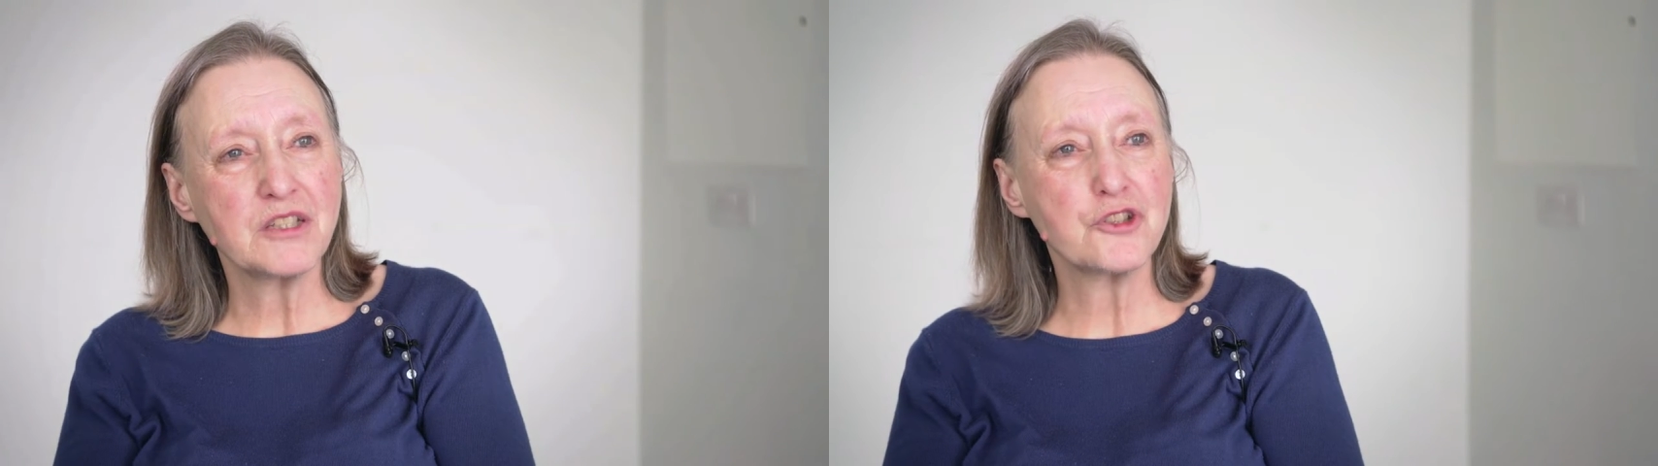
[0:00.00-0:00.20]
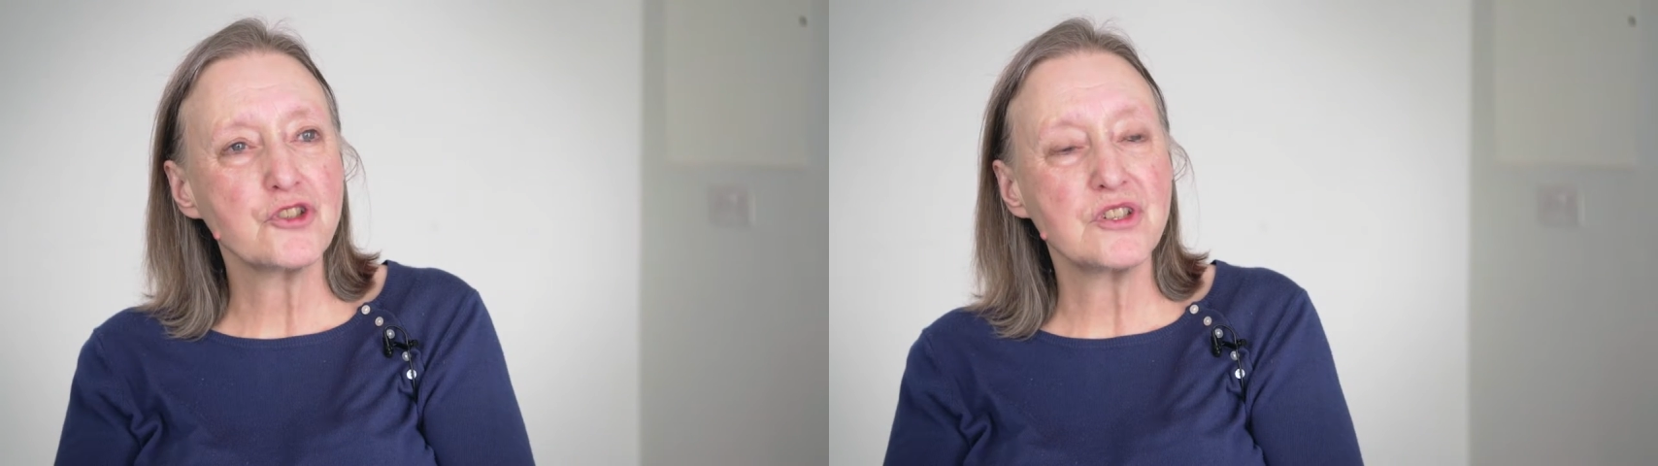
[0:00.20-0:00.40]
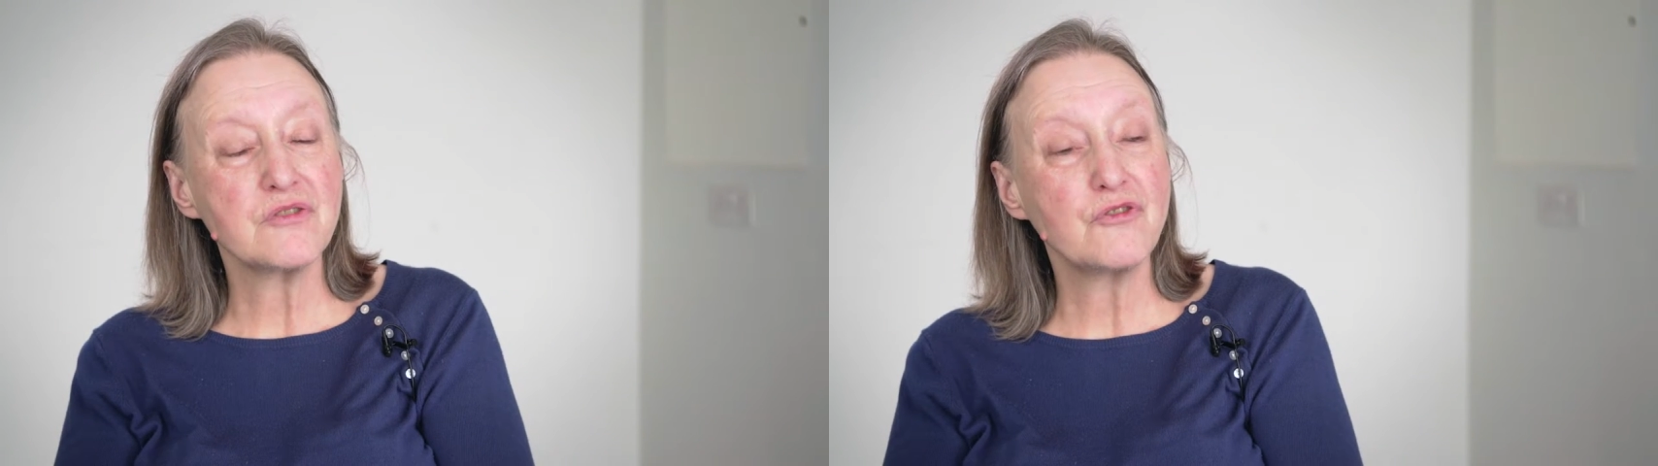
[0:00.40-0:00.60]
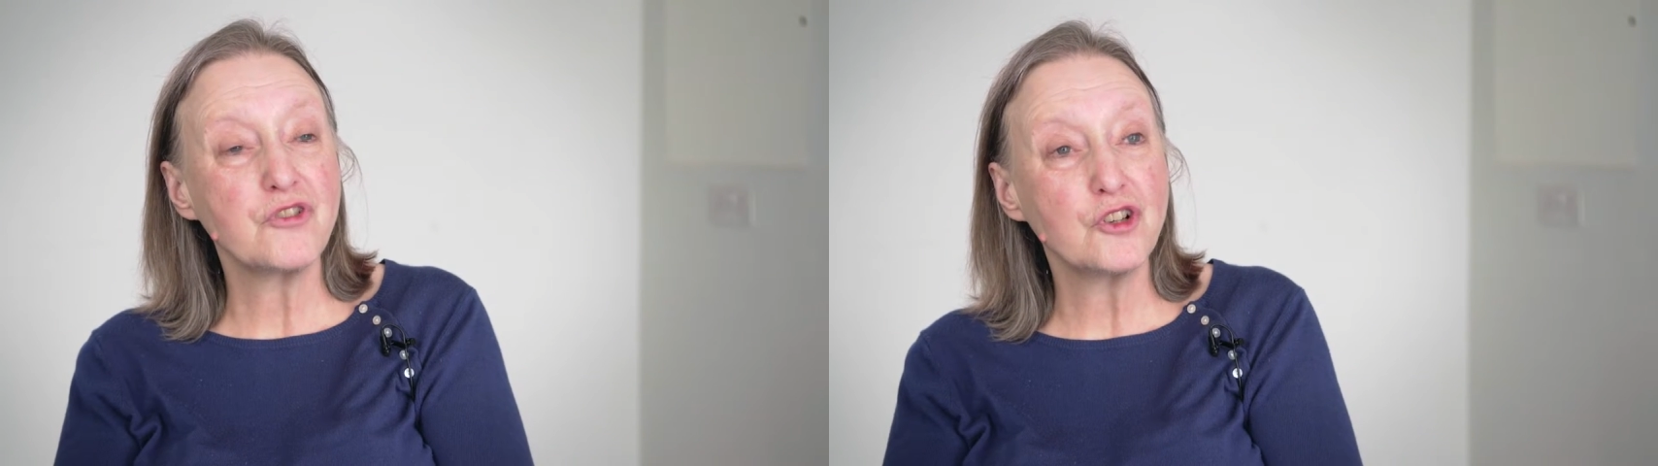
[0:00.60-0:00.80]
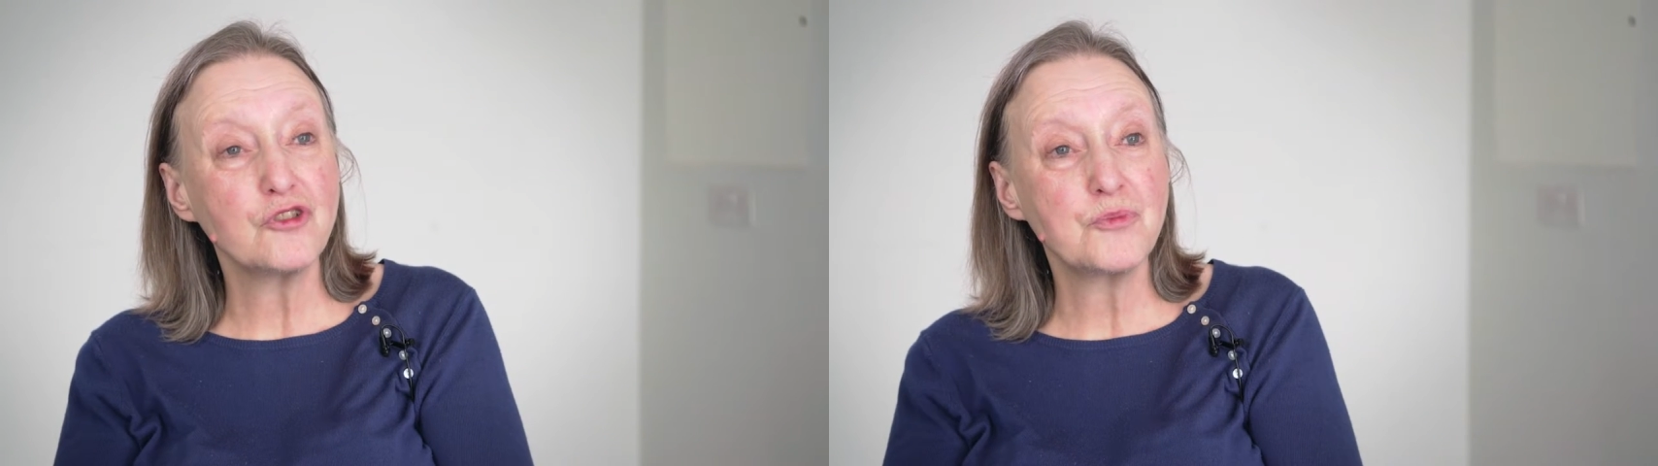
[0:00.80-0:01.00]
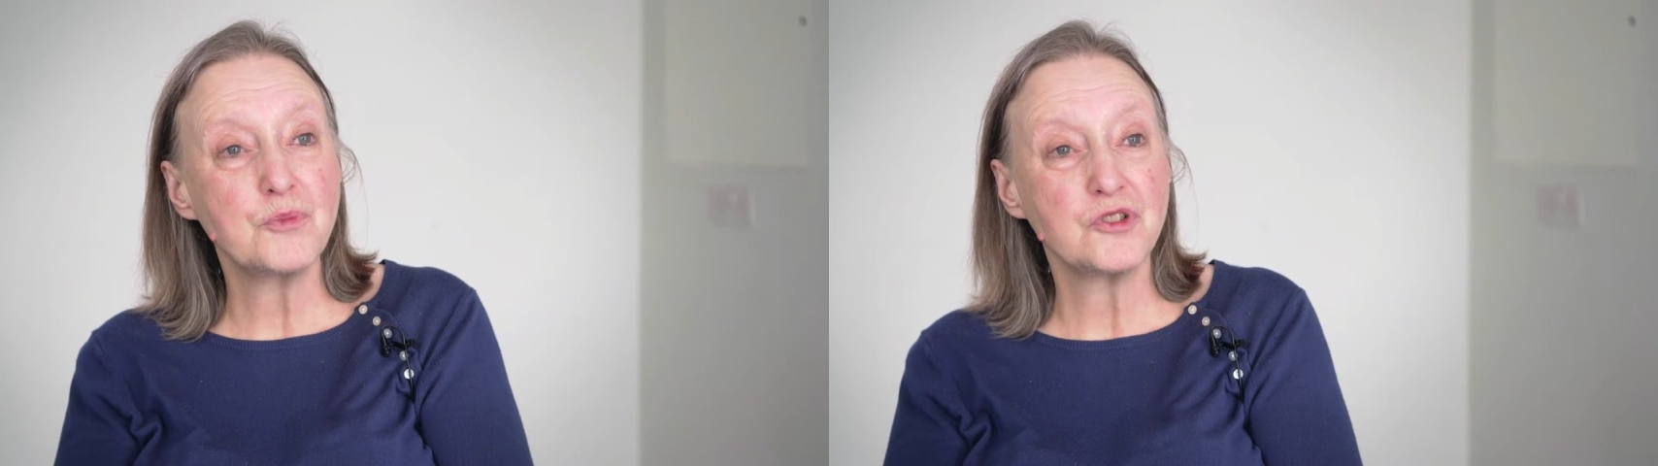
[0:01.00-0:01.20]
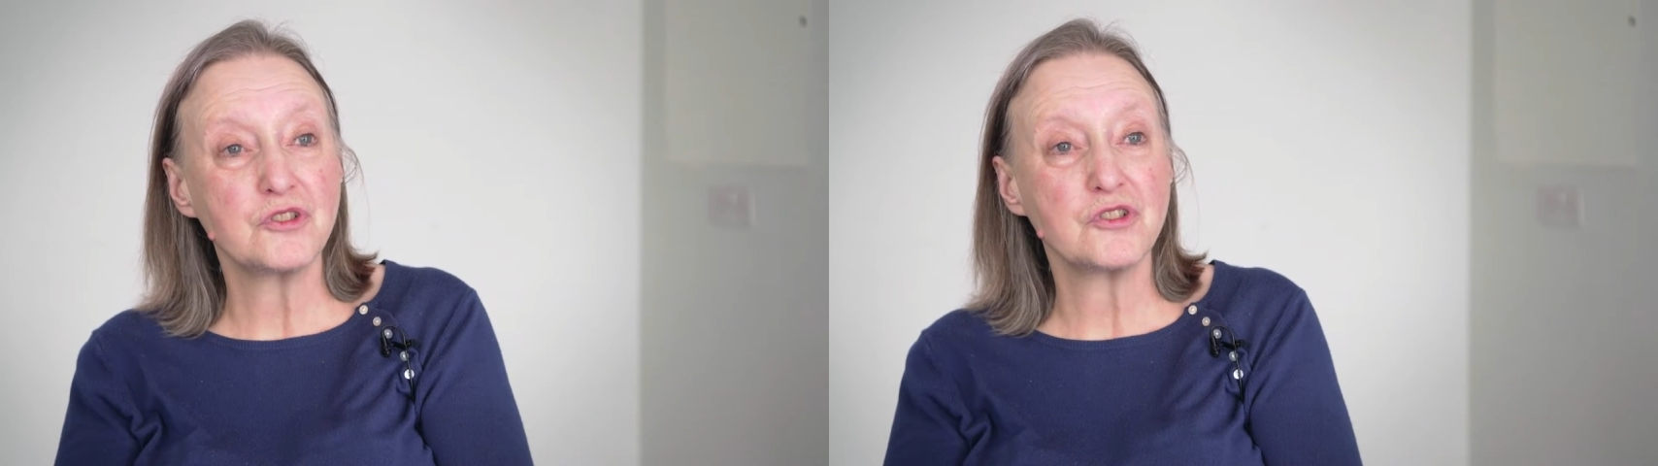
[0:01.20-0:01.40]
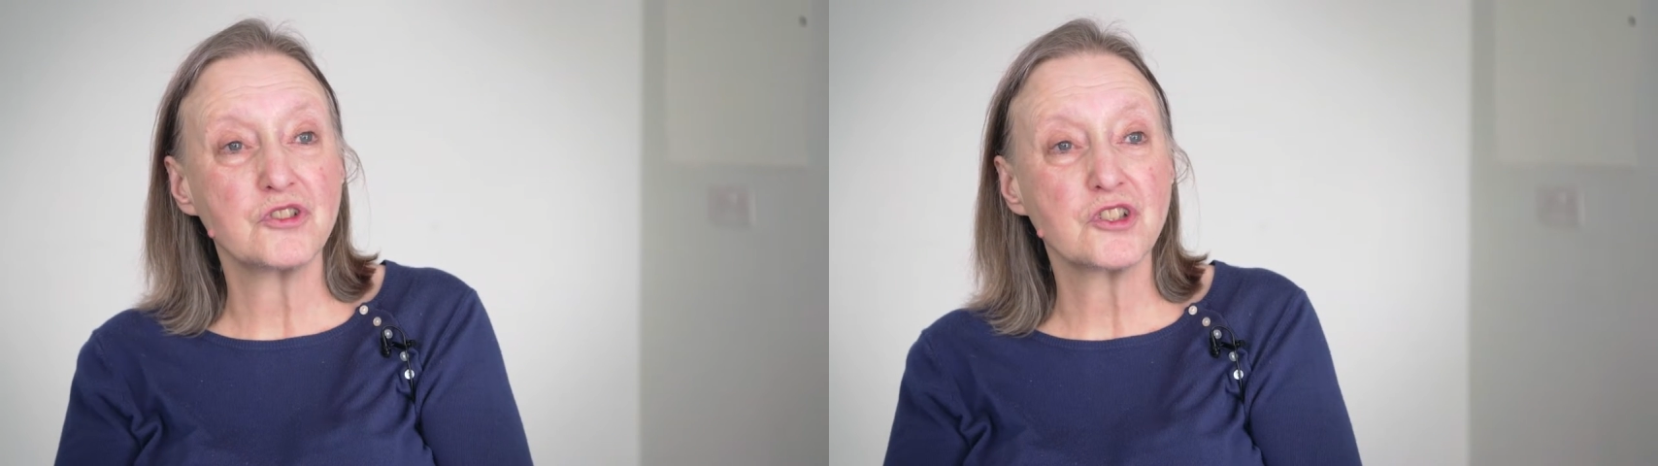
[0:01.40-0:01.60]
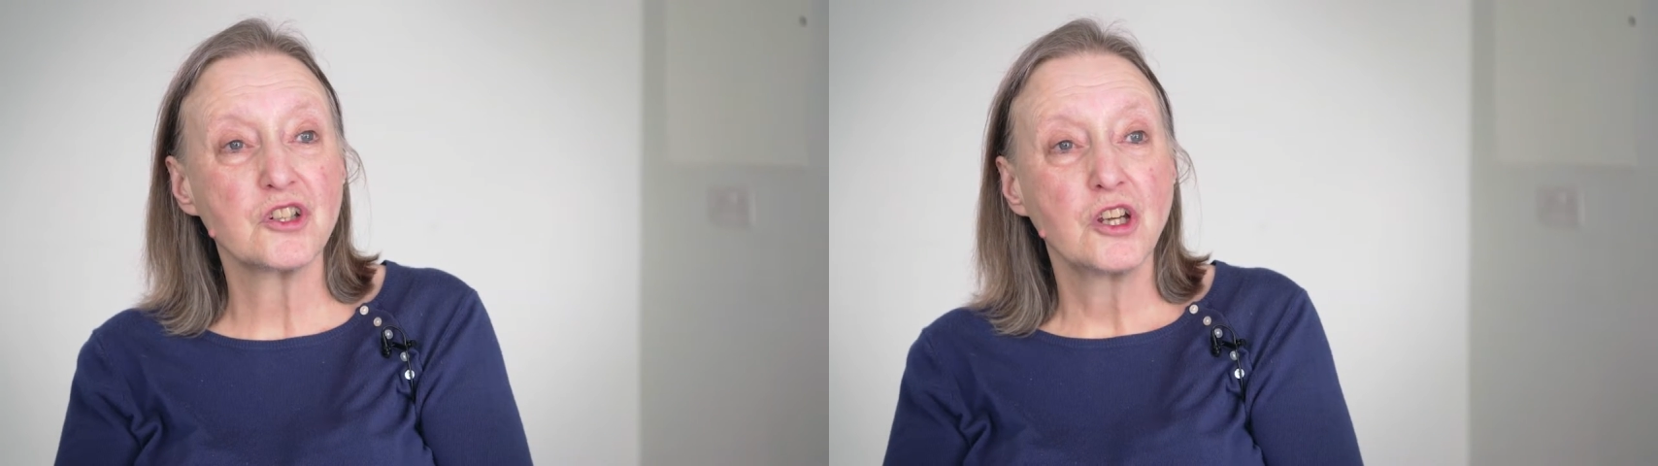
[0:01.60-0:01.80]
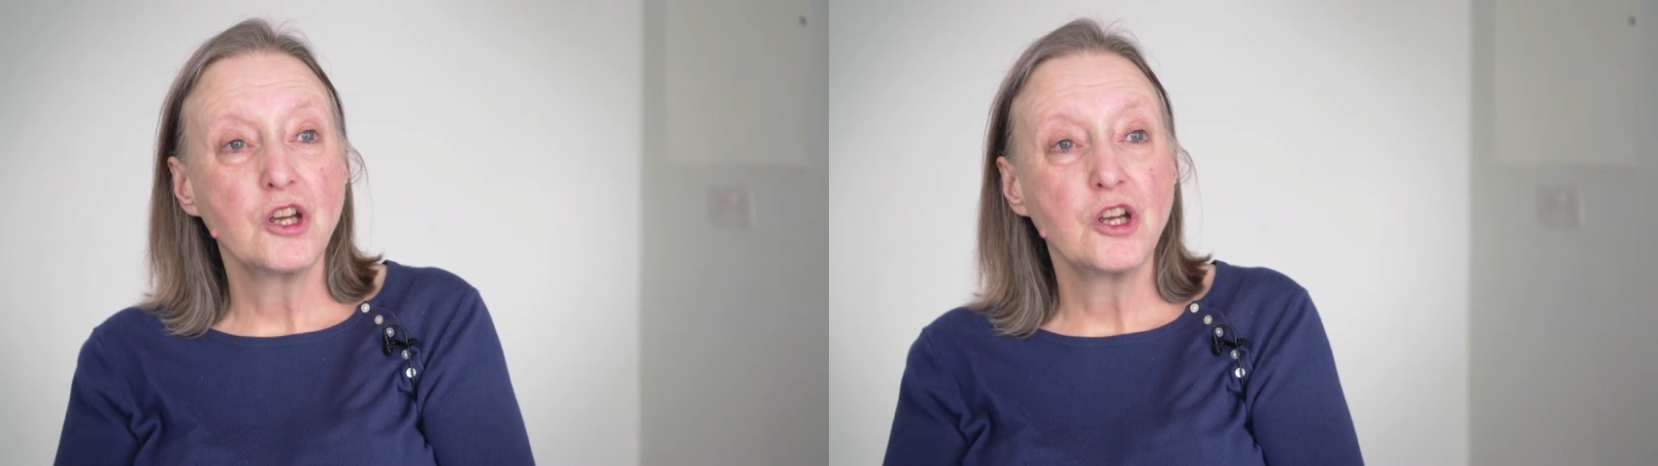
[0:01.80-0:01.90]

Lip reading: patient involvement,